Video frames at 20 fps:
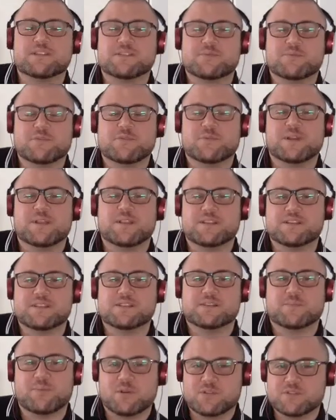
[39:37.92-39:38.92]
women, and this
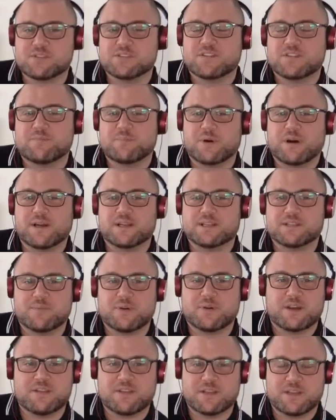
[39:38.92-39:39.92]
is a positive bias,
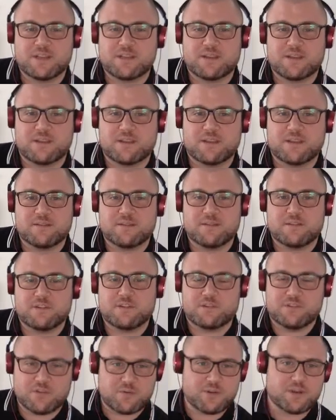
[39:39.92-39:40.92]
but I think
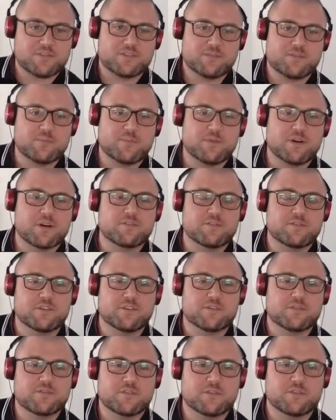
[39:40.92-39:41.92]
you do have to be mindful
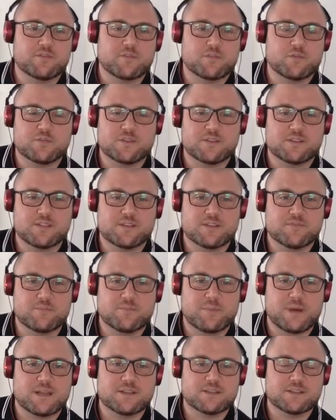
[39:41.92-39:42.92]
of all these
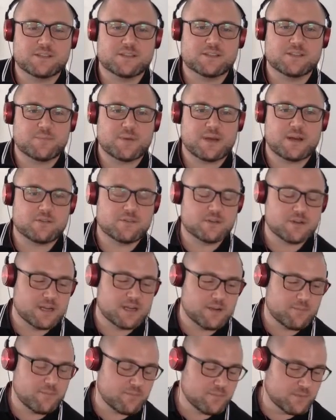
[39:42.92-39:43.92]
different balances about...
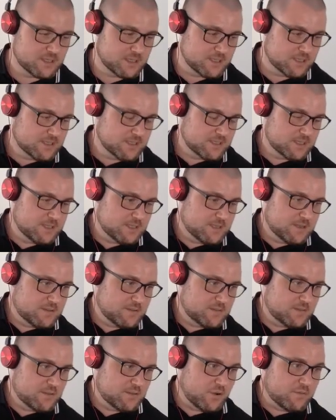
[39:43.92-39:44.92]

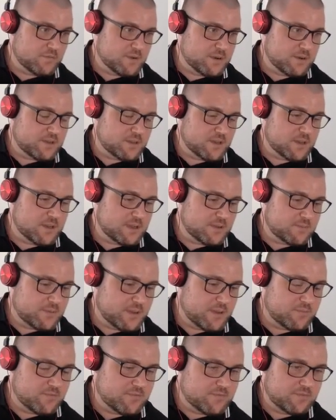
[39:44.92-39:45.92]
not,
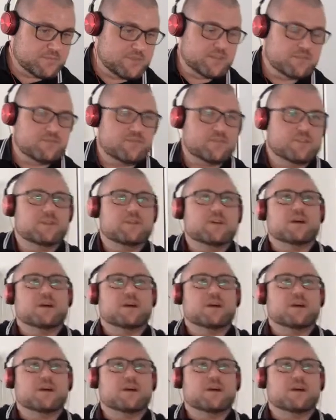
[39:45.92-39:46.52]
people from different